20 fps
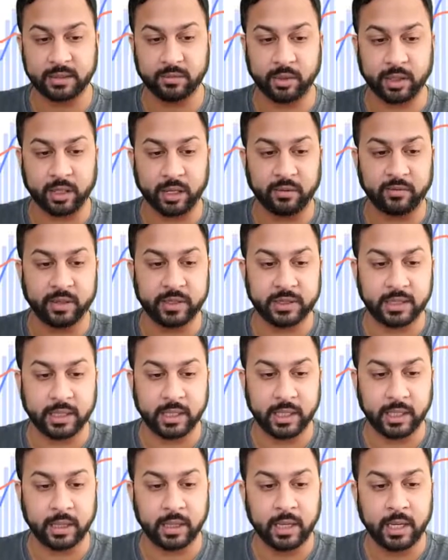and recoveries in
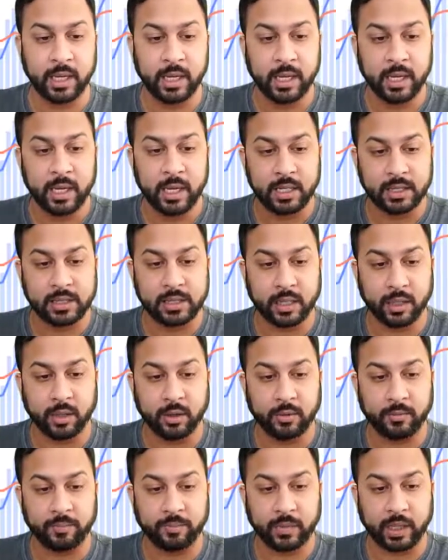here.
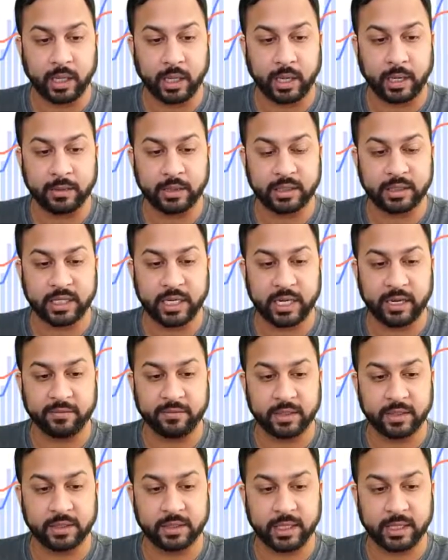So I just have
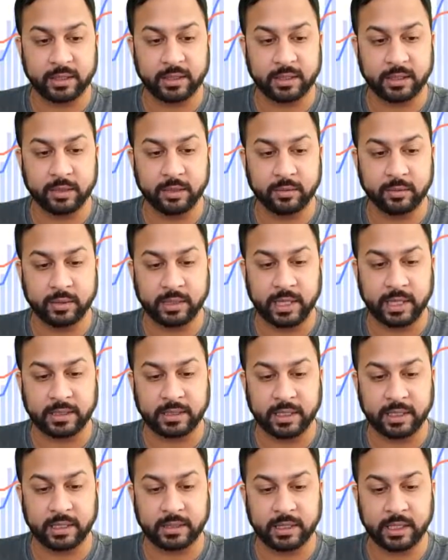this set to that
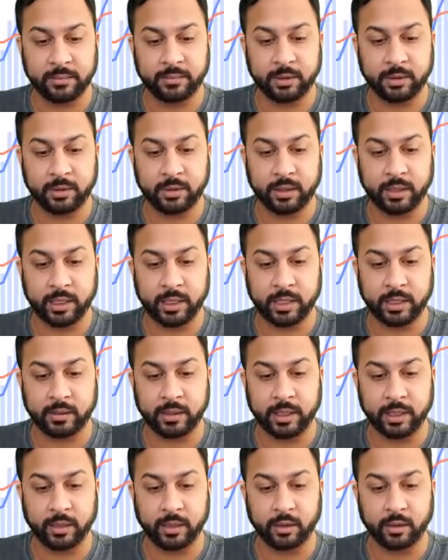data table, and I'll
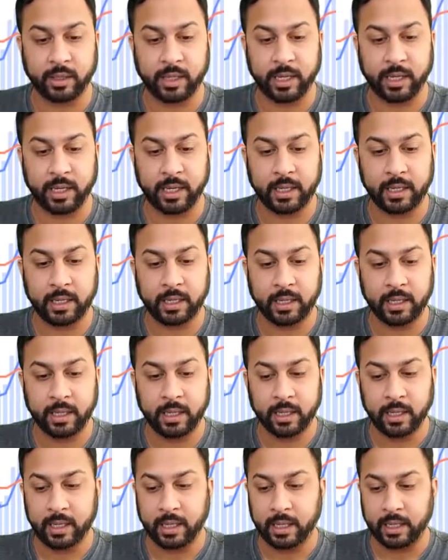hit OK
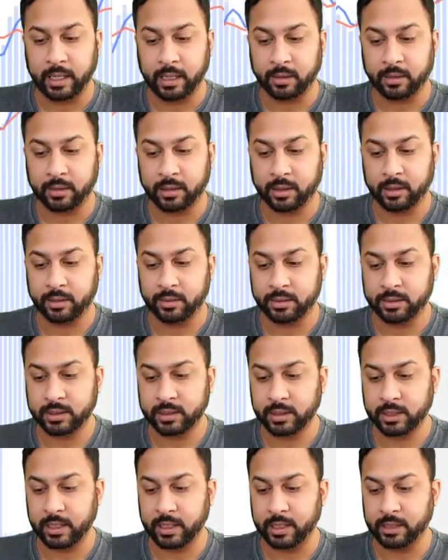and I'll close,
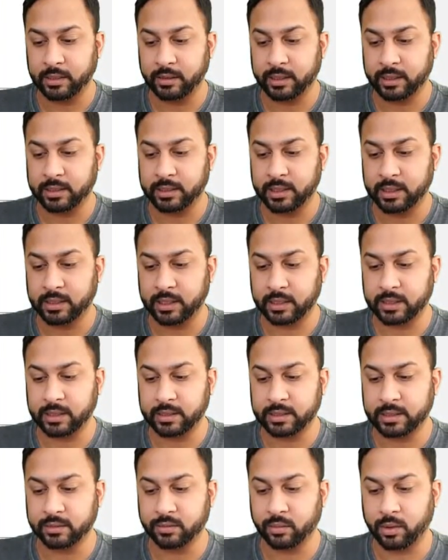and you can see that
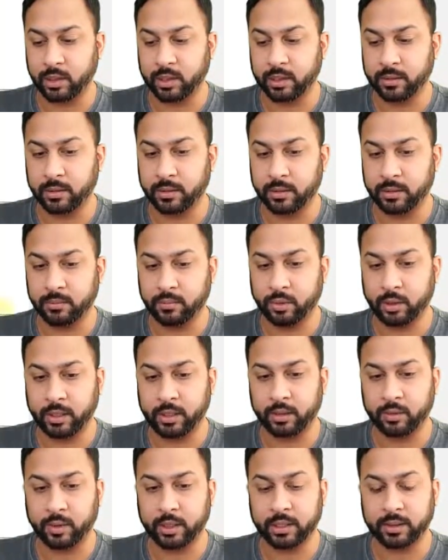this is running pretty
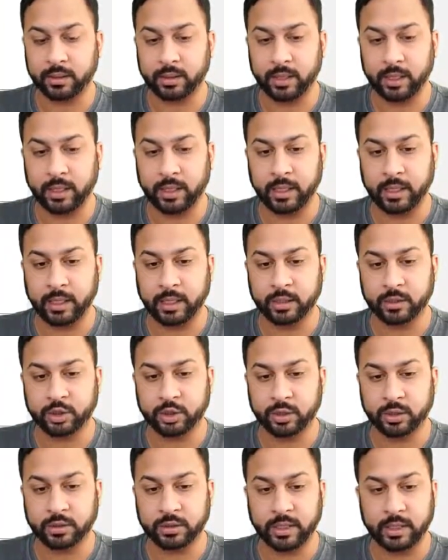quickly. It
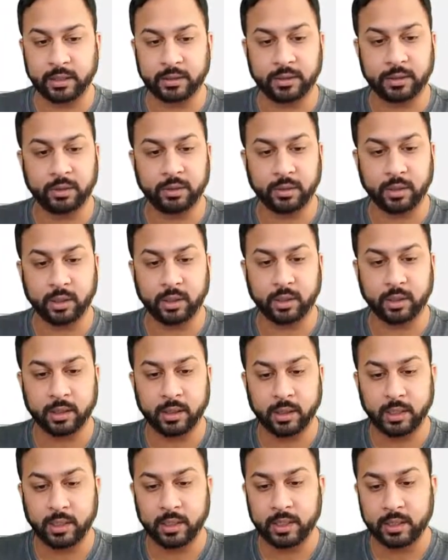shouldn't take too long.
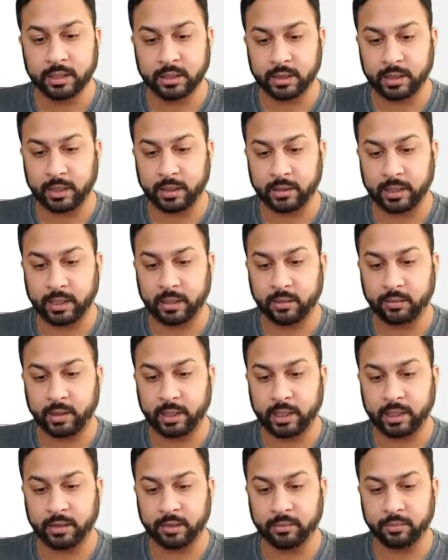So there, that
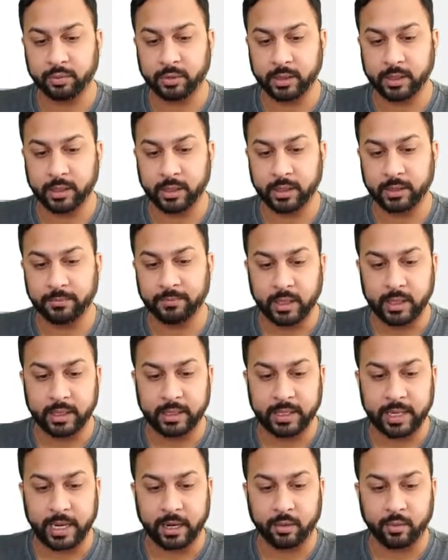already completed. And
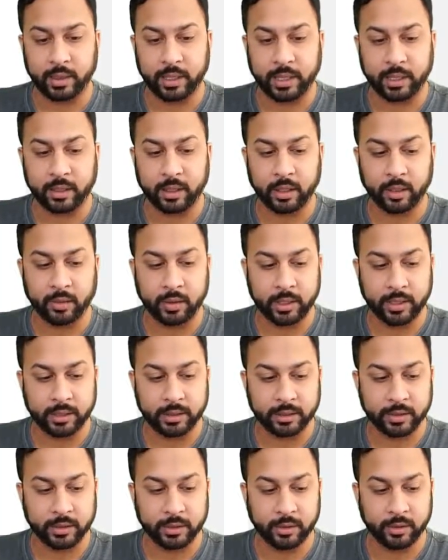now when I go
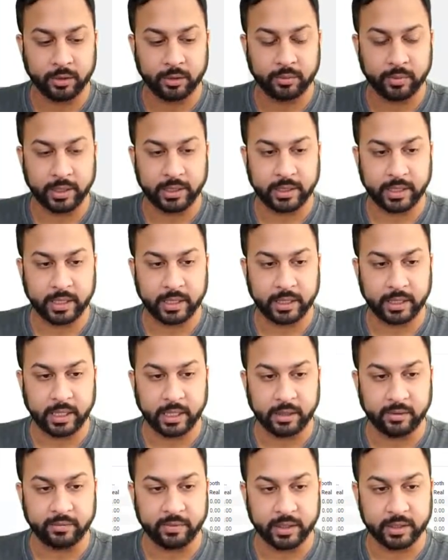into my data
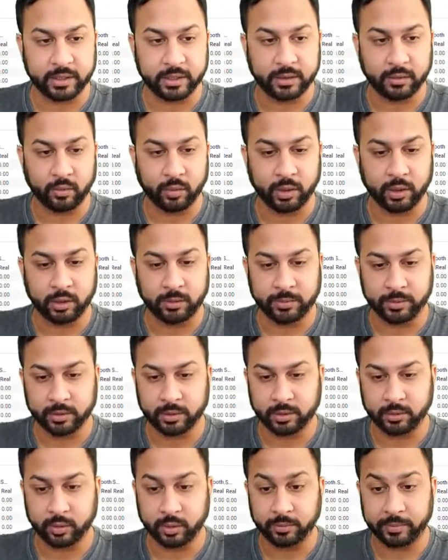canvas, we'll
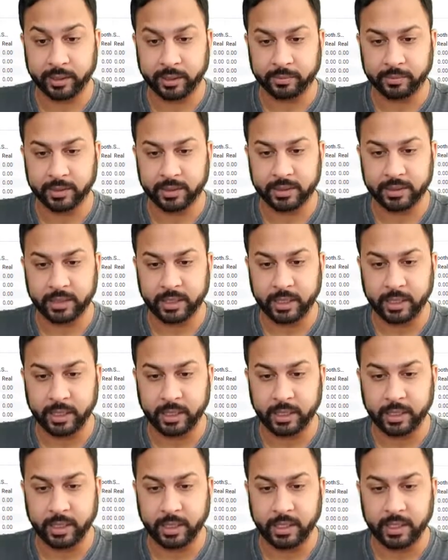be able to
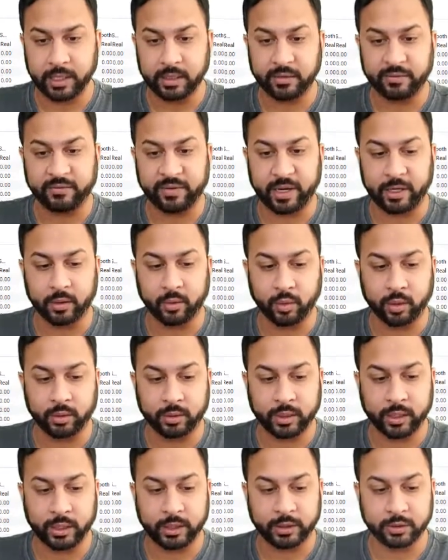see in the final world
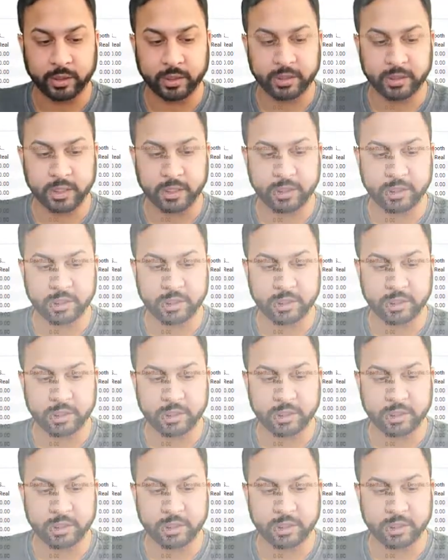countries, it